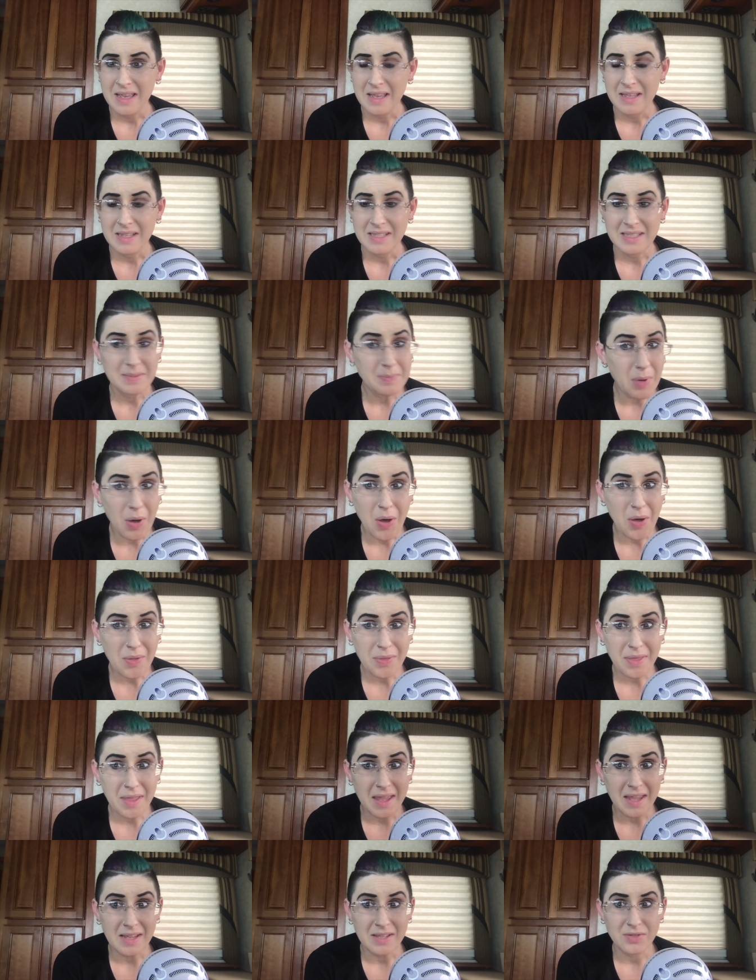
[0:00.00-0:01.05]
small
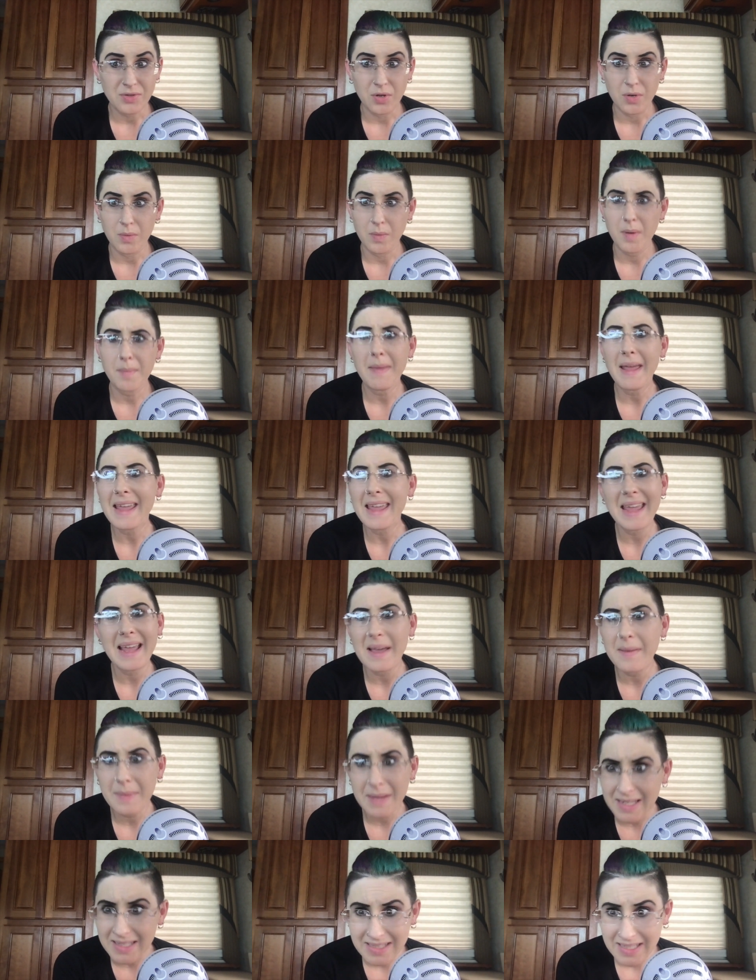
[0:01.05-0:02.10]
things, or we're making a
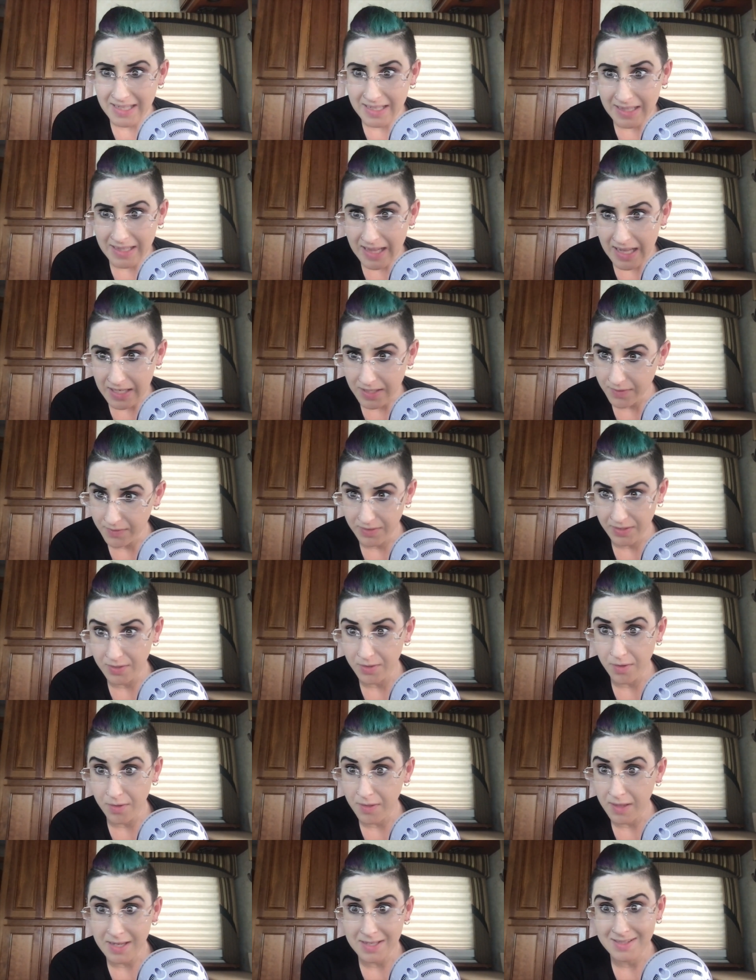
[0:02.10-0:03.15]
big deal out of little
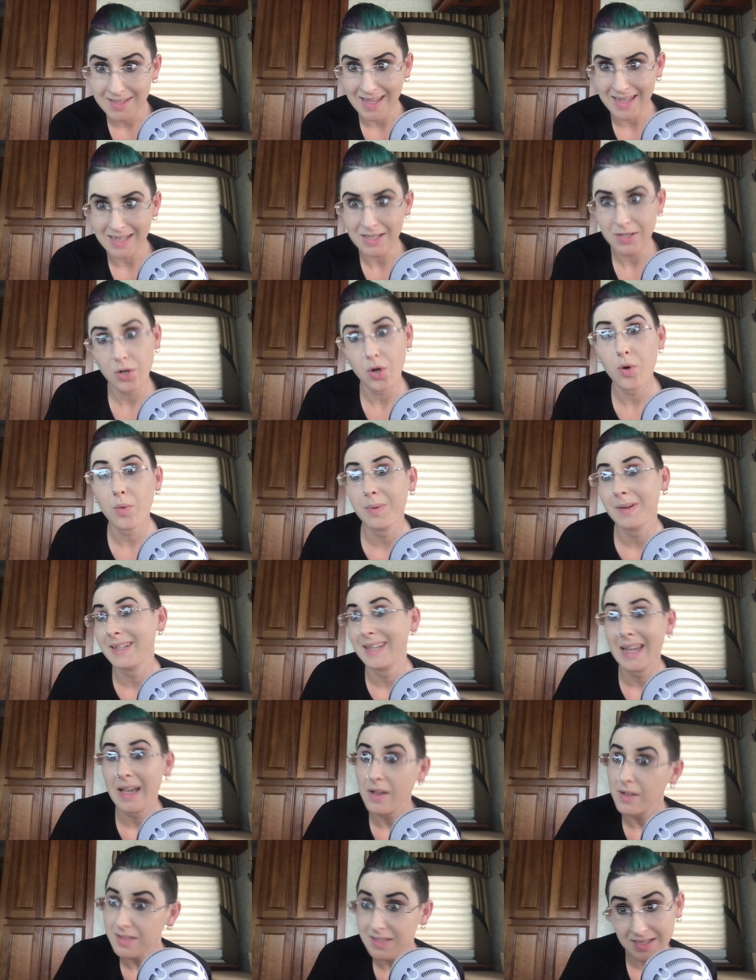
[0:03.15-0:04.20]
things that nobody
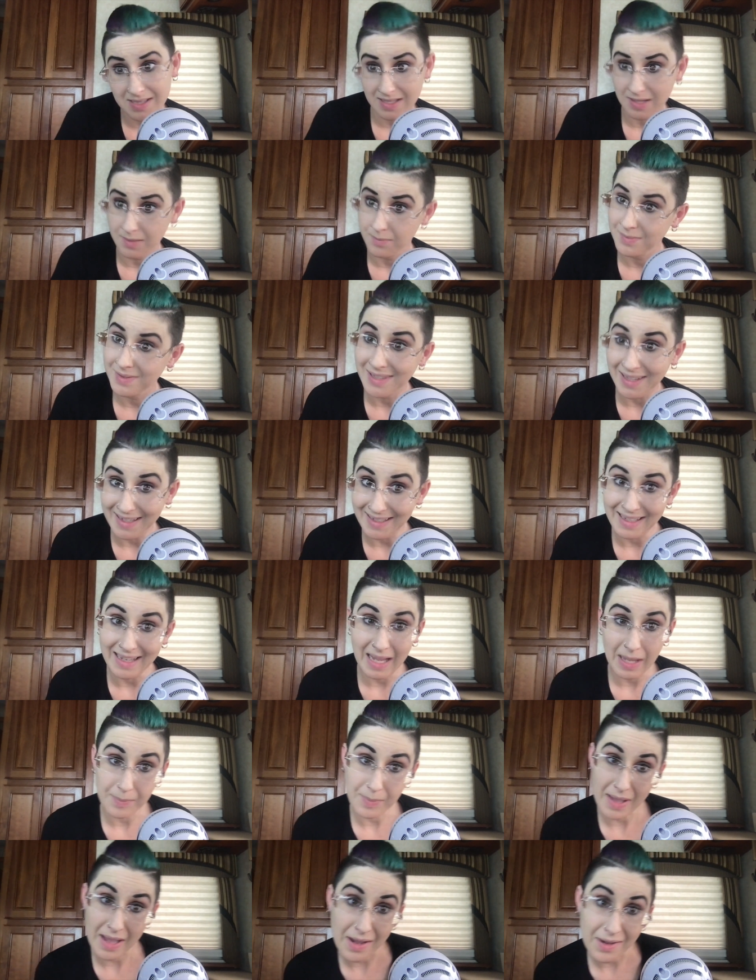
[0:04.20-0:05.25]
else is complaining
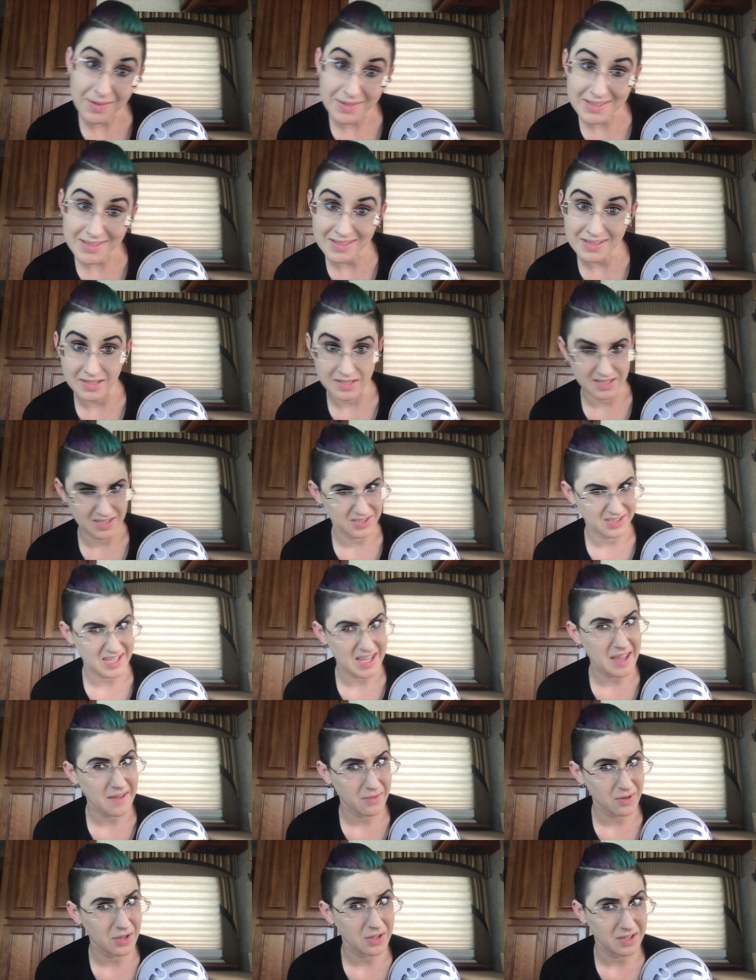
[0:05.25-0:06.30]
about. You can tell
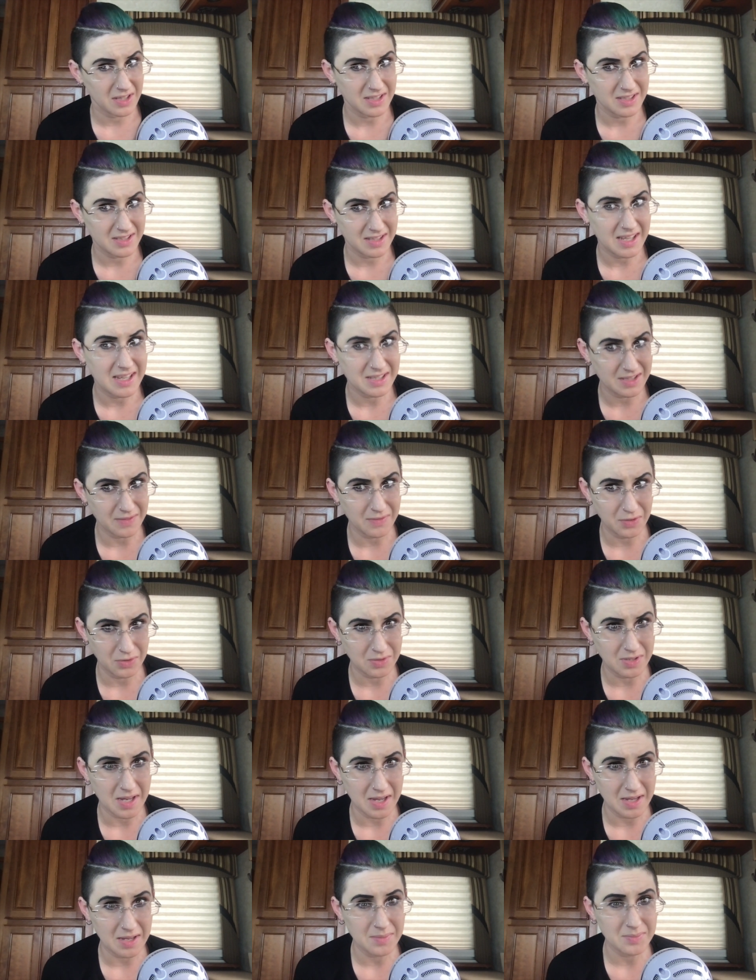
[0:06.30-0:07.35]
I've heard these things a few
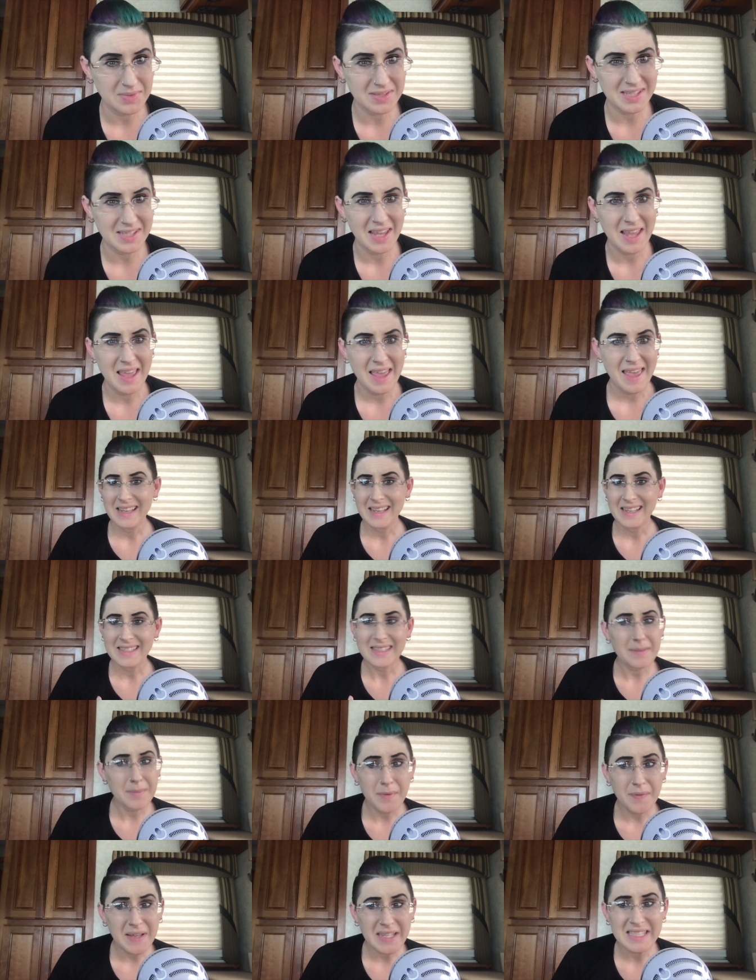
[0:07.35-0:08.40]
times.
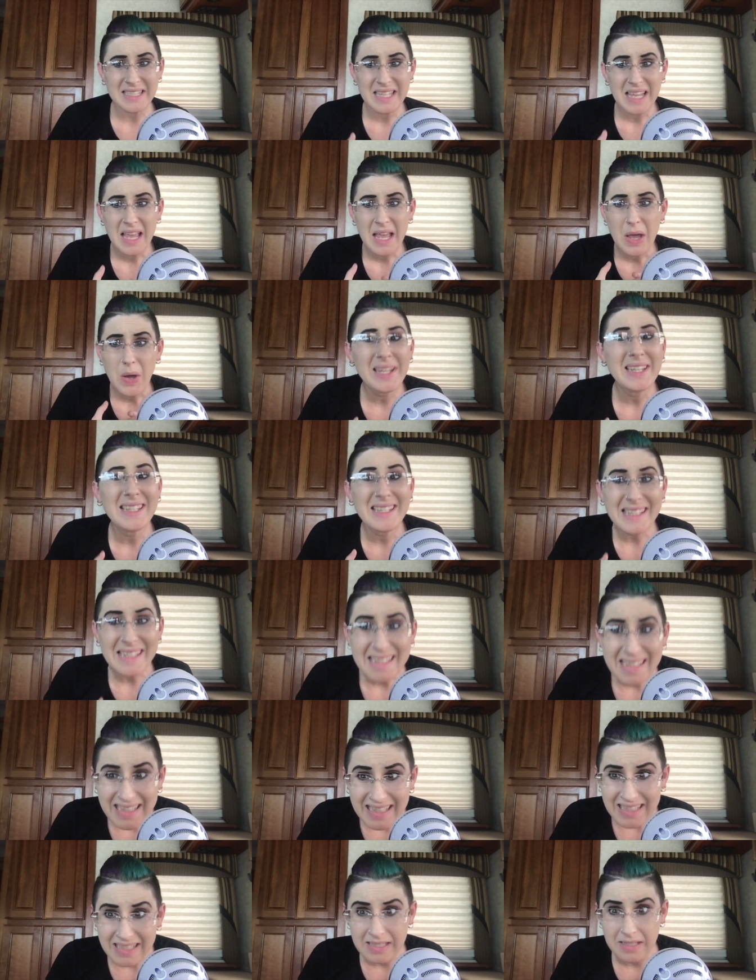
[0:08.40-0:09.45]
Some of us
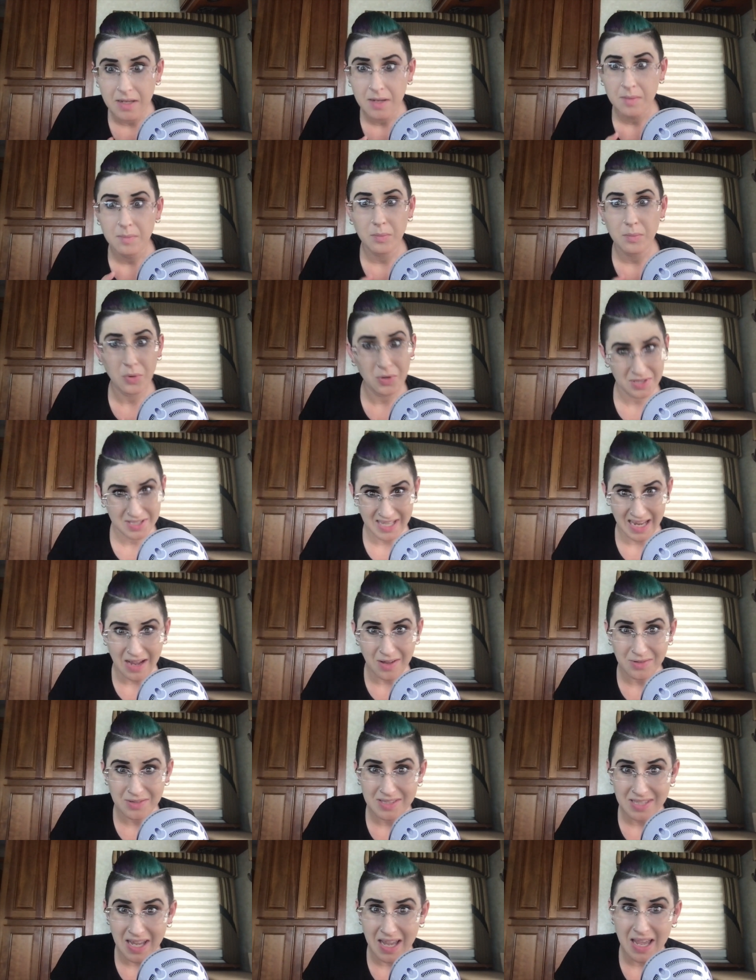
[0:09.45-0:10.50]
need more
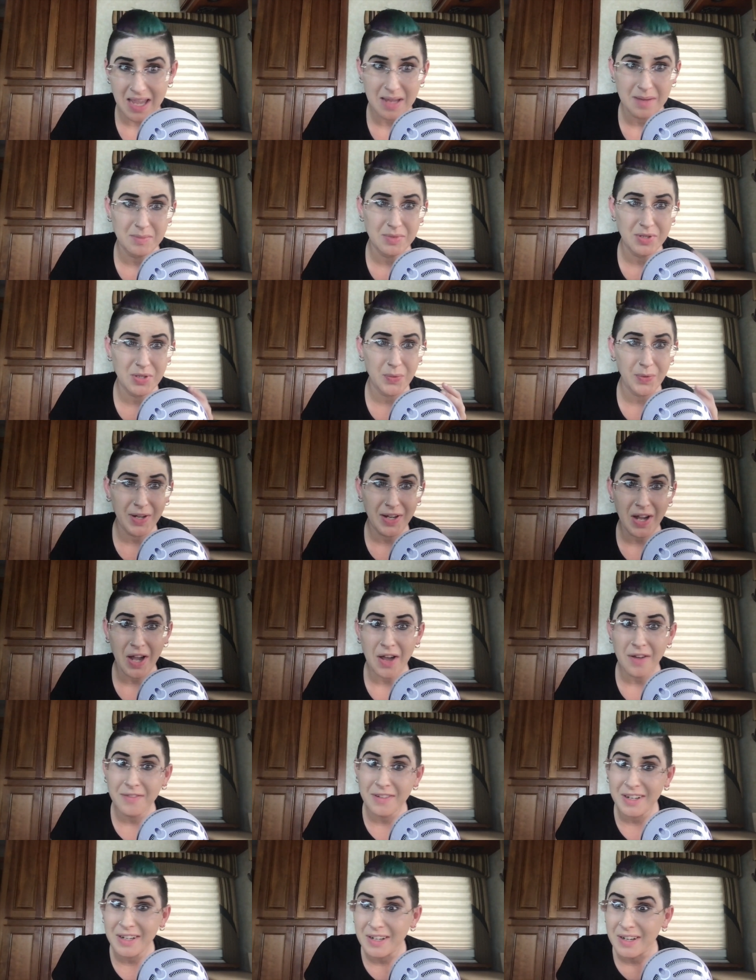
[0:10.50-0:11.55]
downtime to
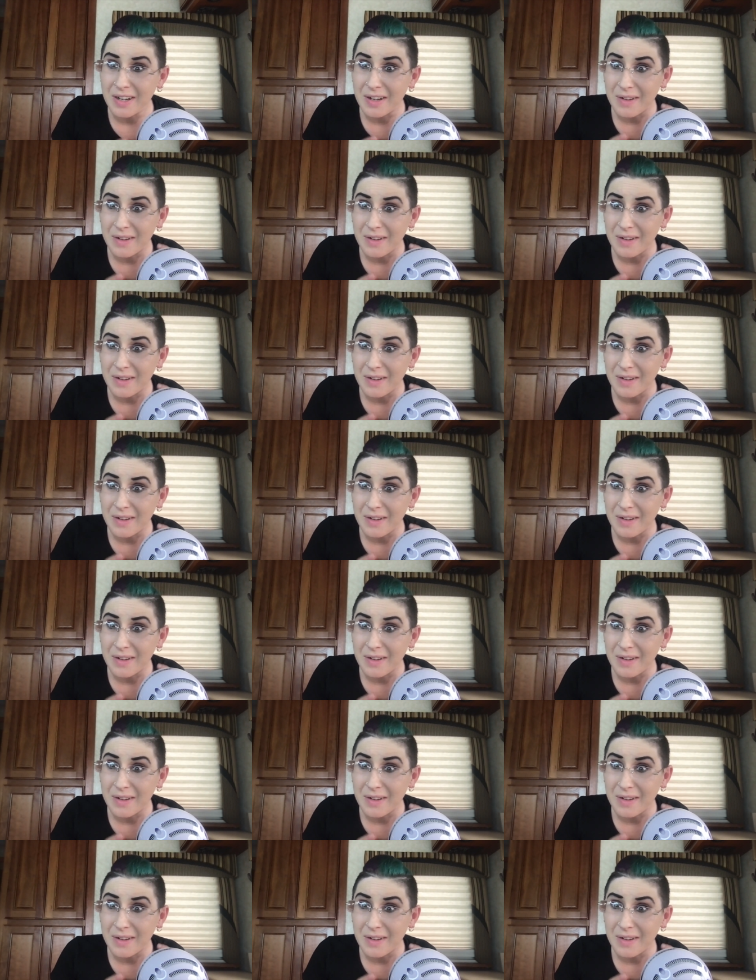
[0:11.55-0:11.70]
recover